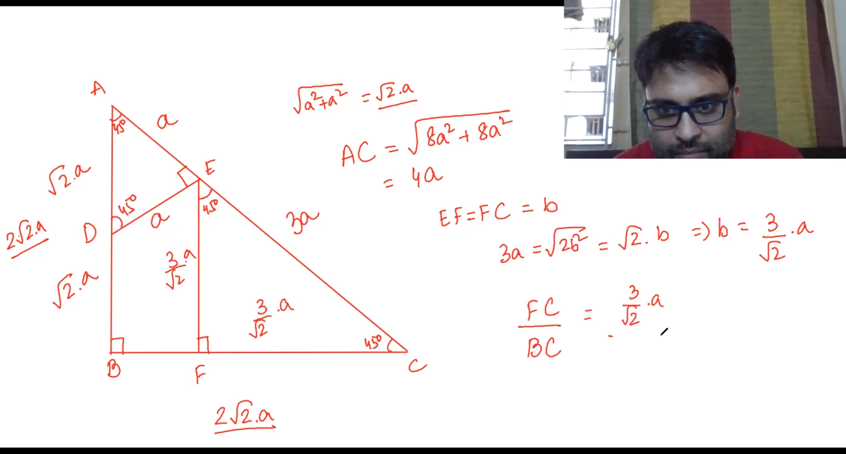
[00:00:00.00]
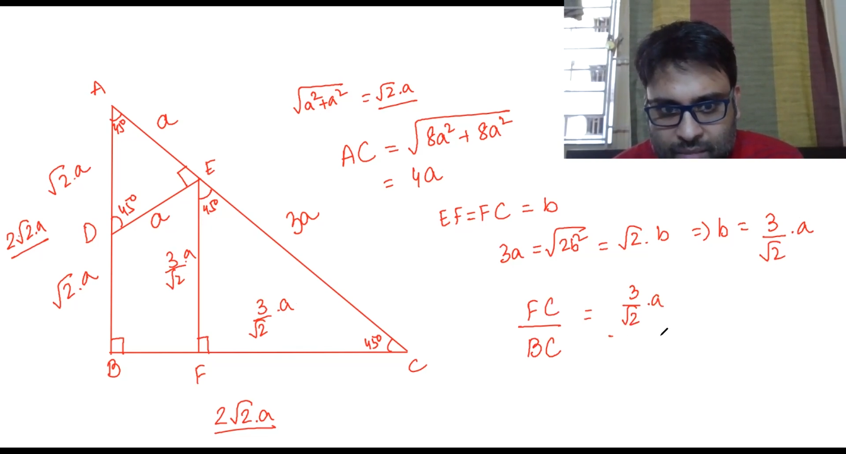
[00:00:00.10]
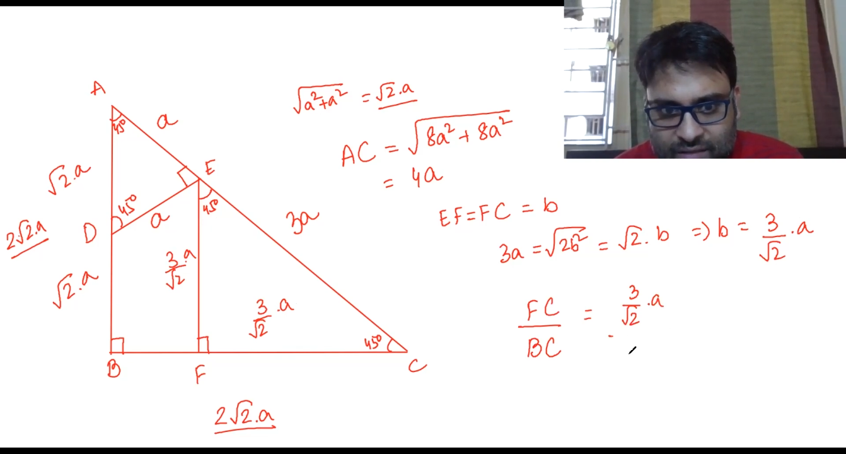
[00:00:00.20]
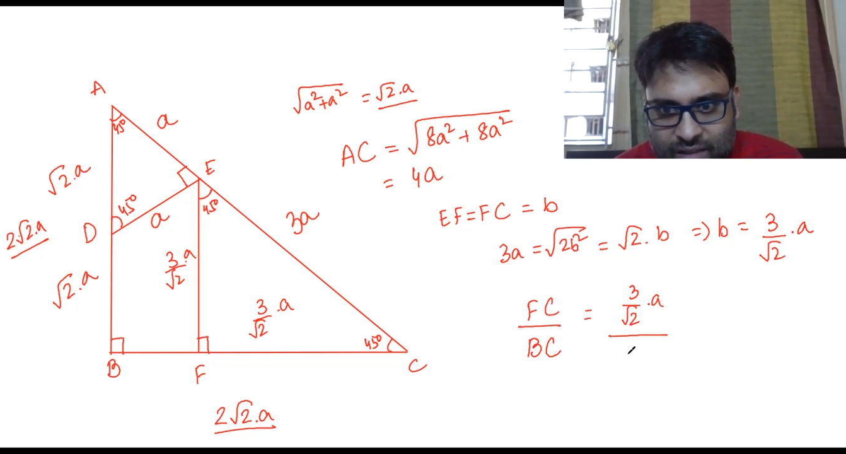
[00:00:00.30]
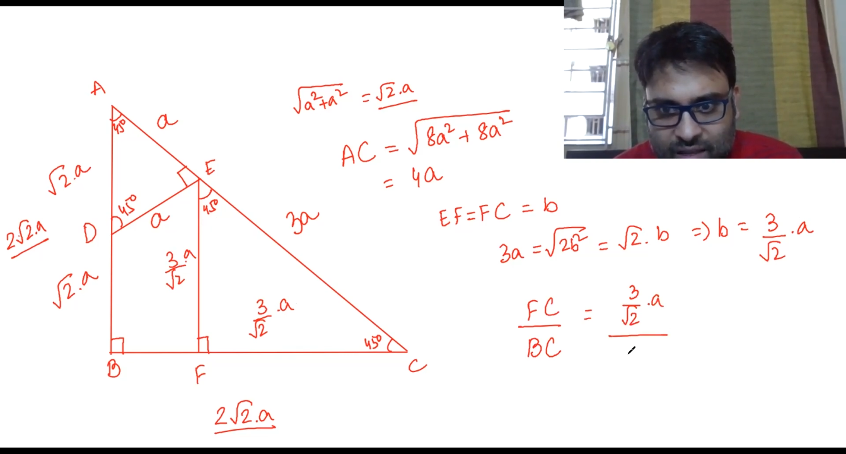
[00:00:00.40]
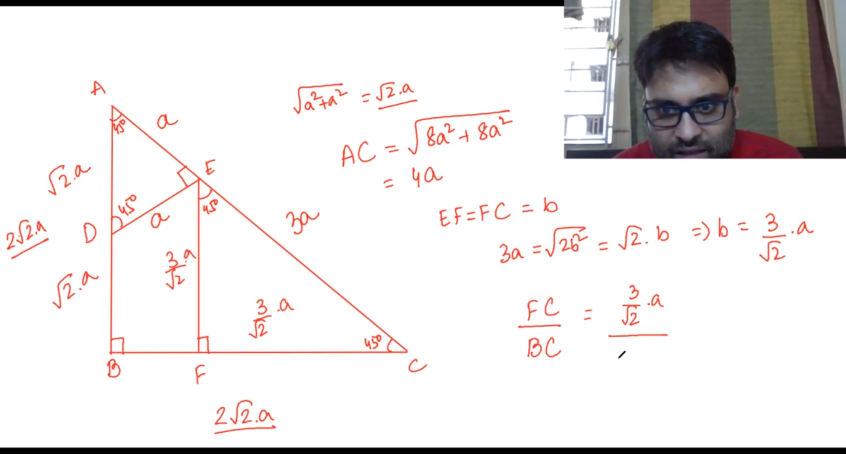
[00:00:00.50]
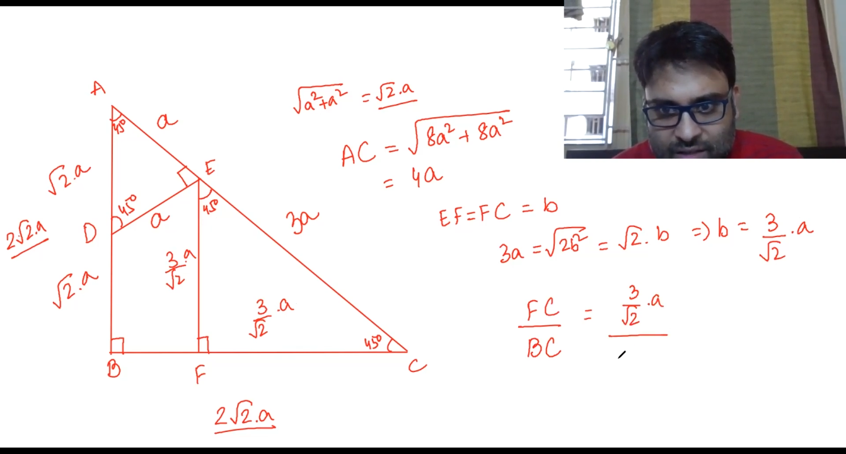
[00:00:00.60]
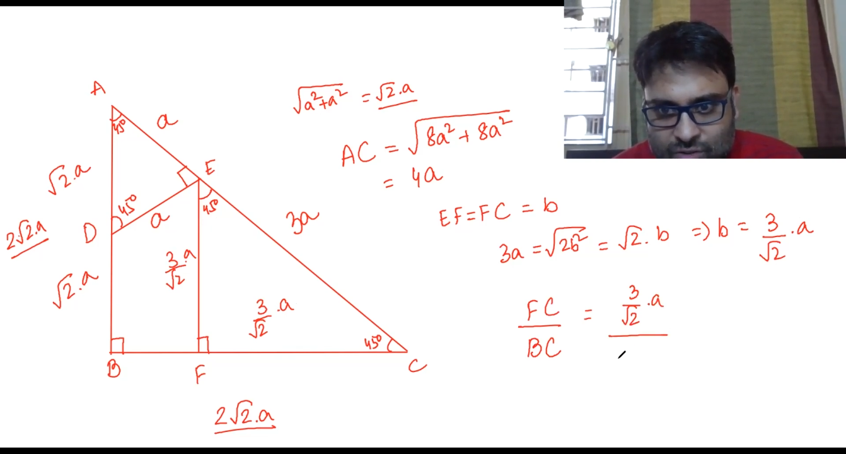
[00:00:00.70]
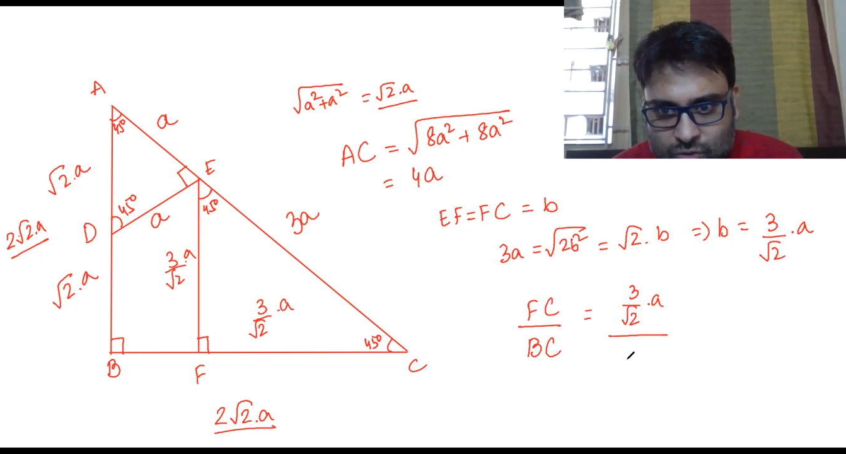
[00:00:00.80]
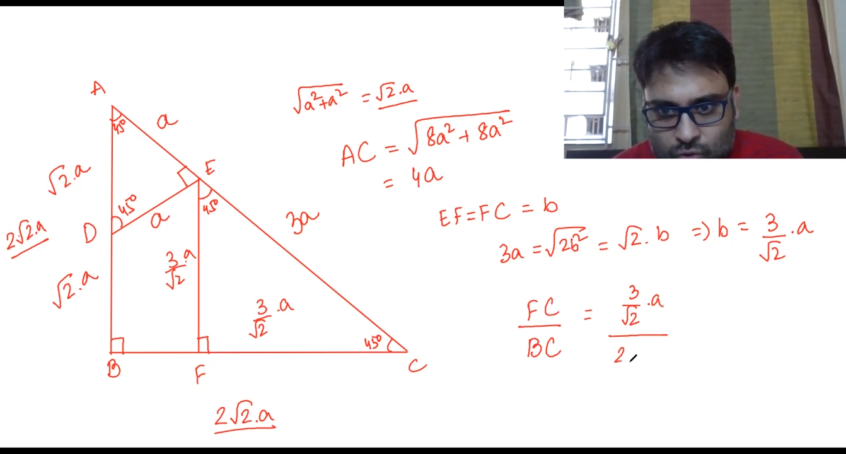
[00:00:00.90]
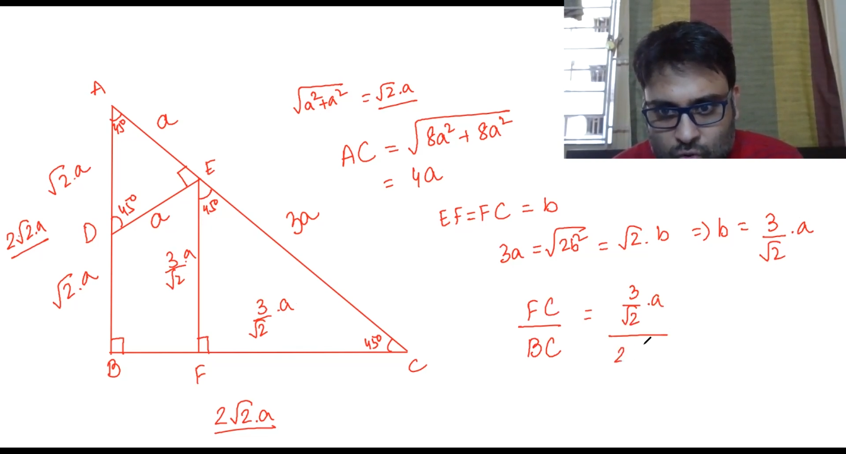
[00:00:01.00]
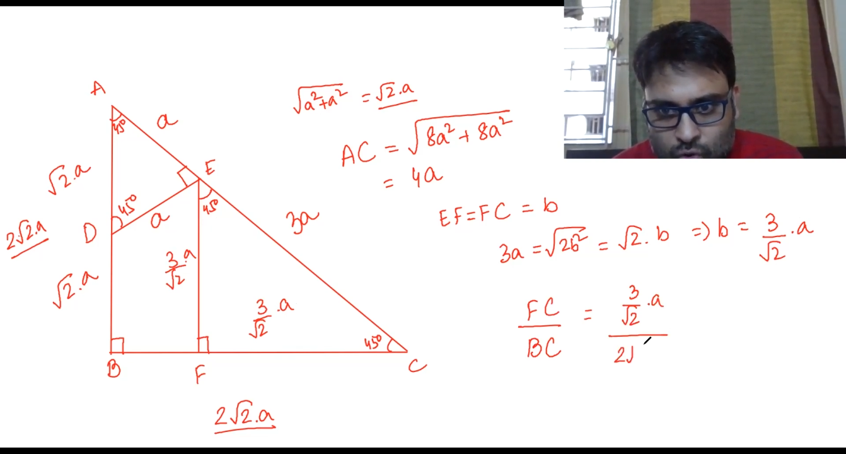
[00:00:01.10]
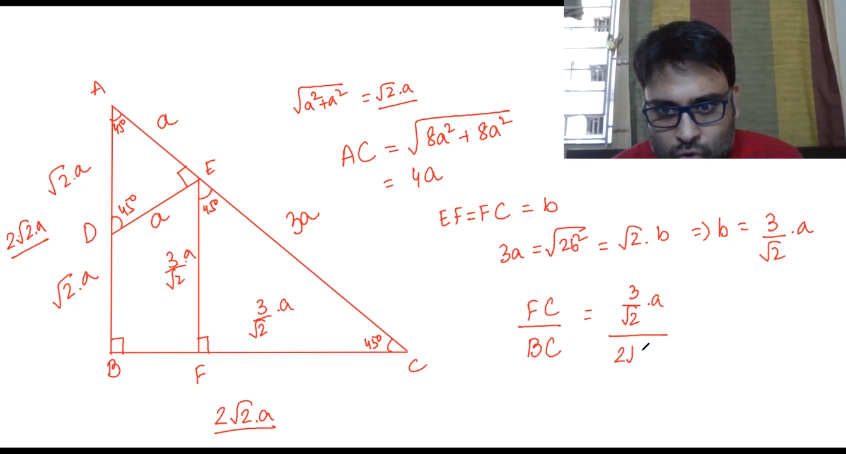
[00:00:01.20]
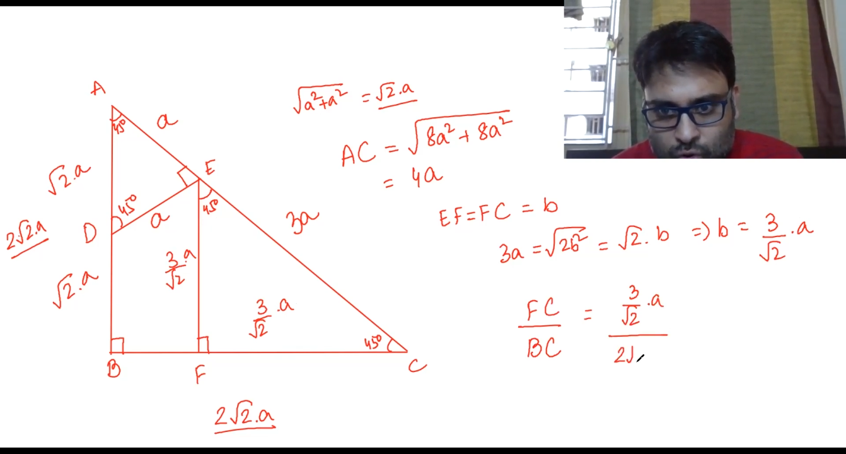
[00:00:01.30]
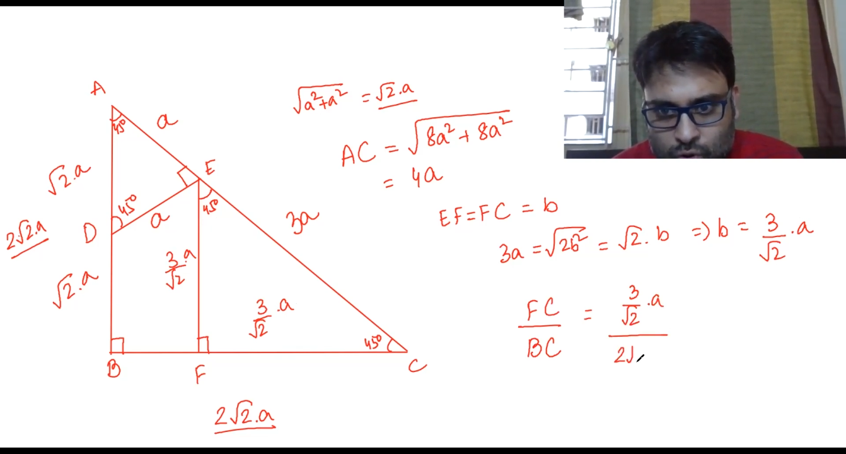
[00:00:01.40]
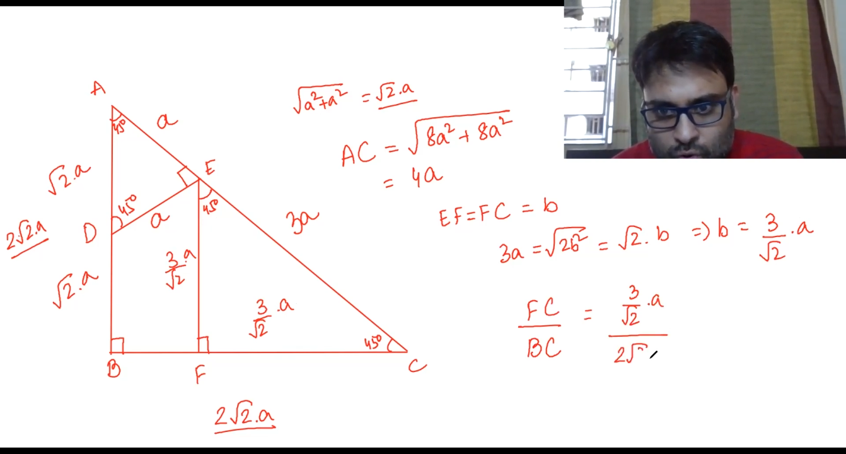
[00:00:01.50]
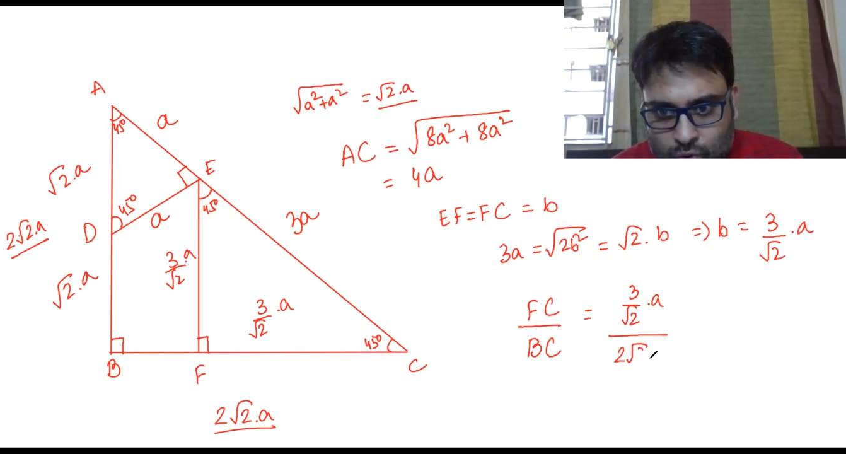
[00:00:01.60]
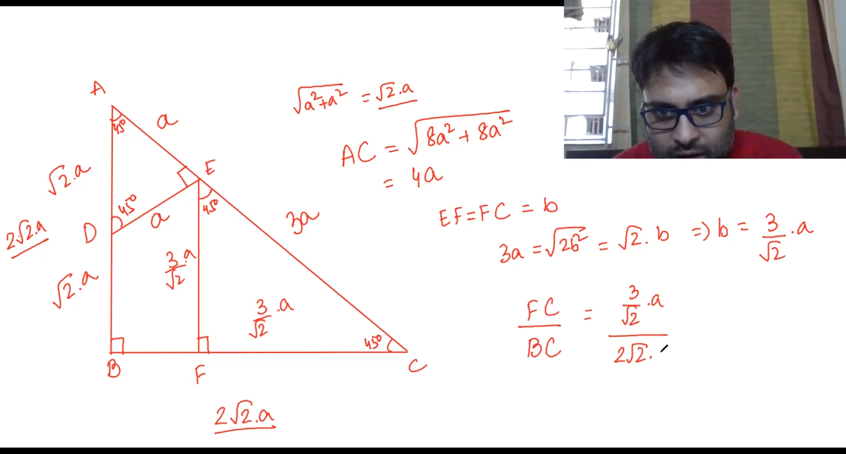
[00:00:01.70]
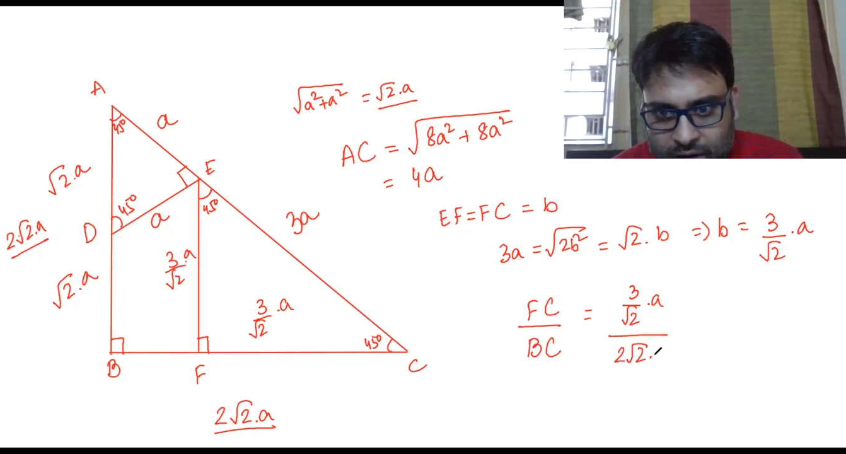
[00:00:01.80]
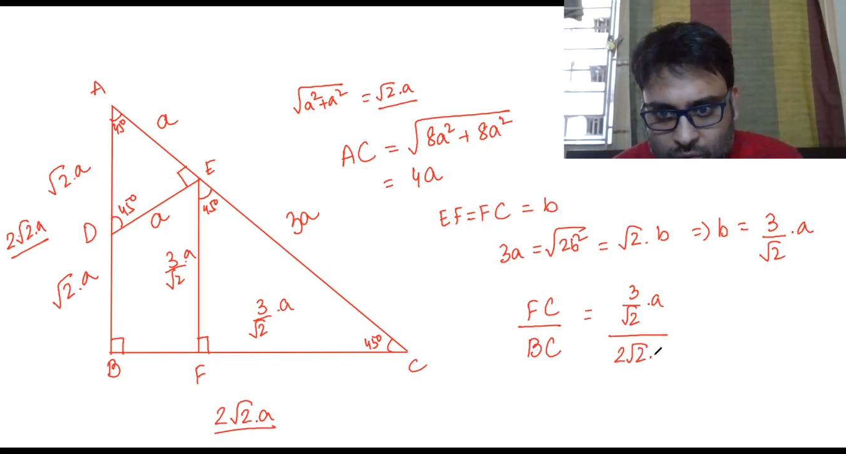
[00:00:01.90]
BC is 2 root
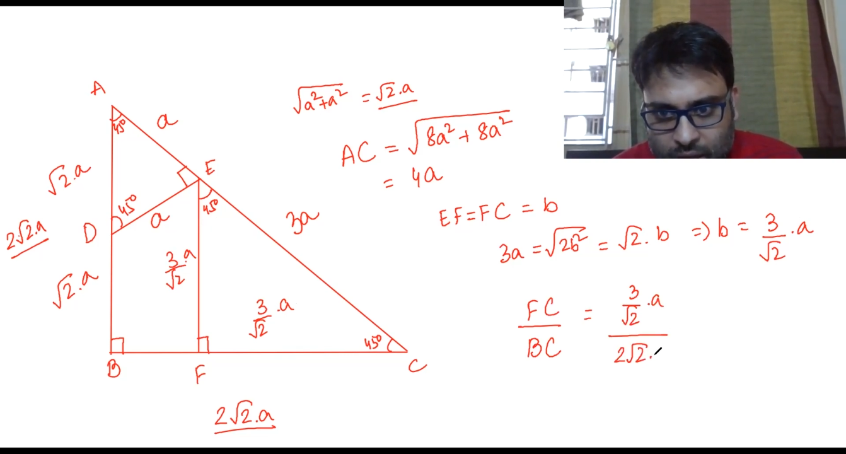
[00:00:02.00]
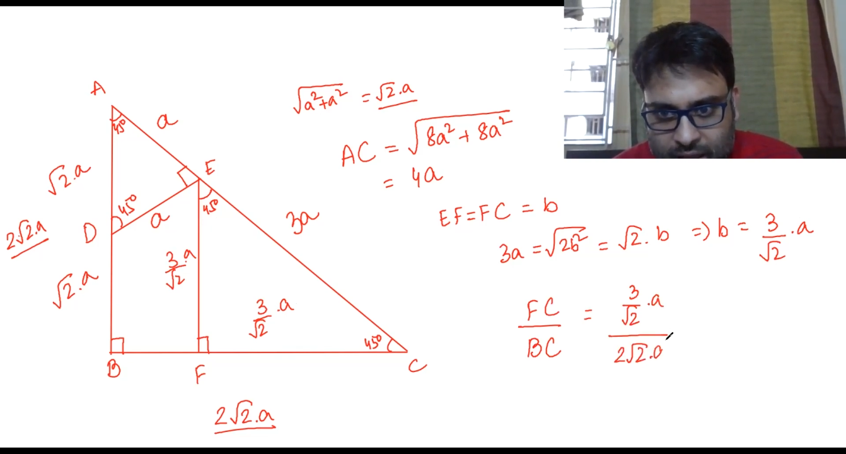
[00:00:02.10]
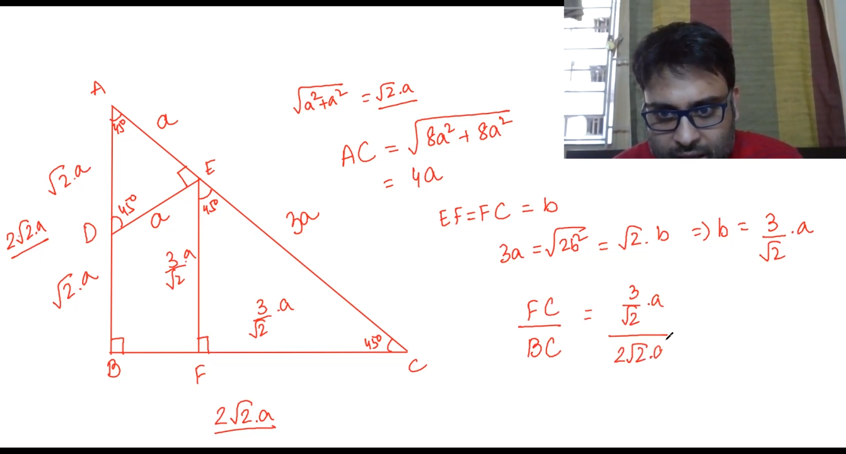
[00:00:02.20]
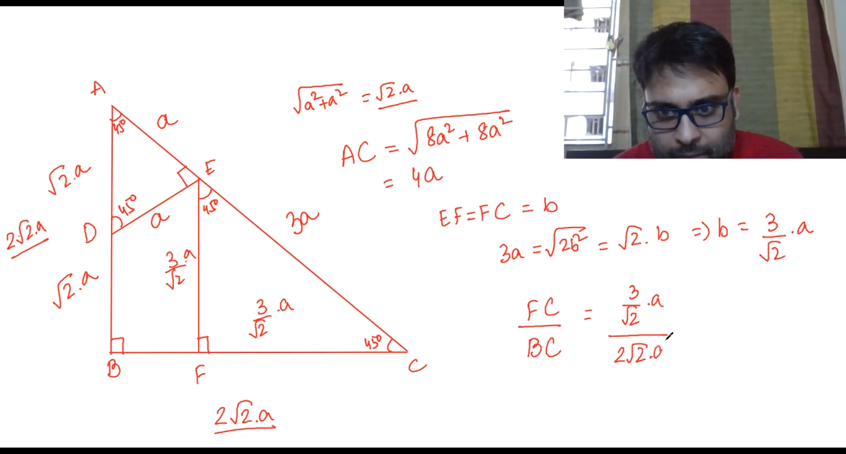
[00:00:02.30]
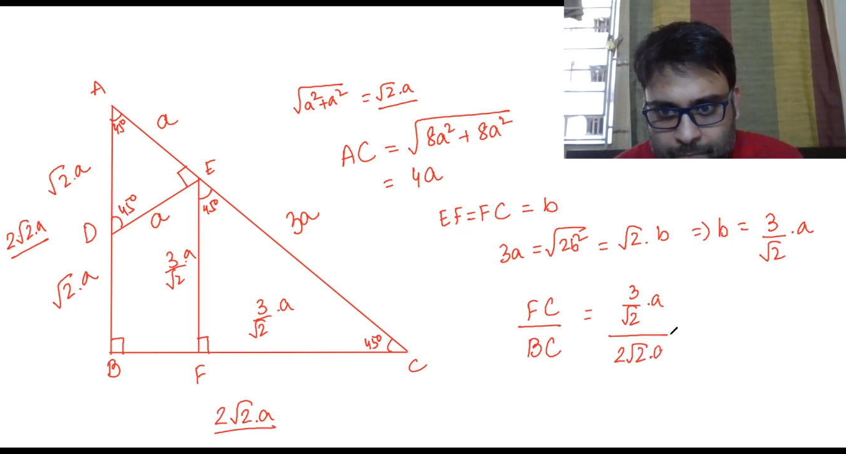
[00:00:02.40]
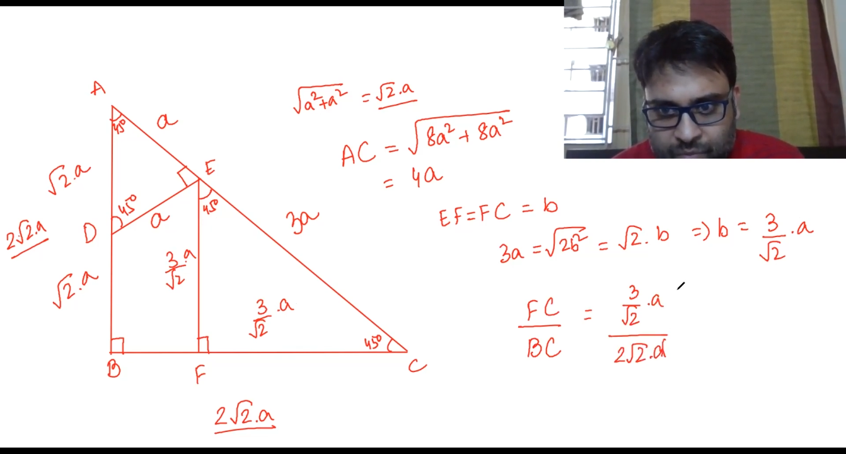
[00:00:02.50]
2 into A.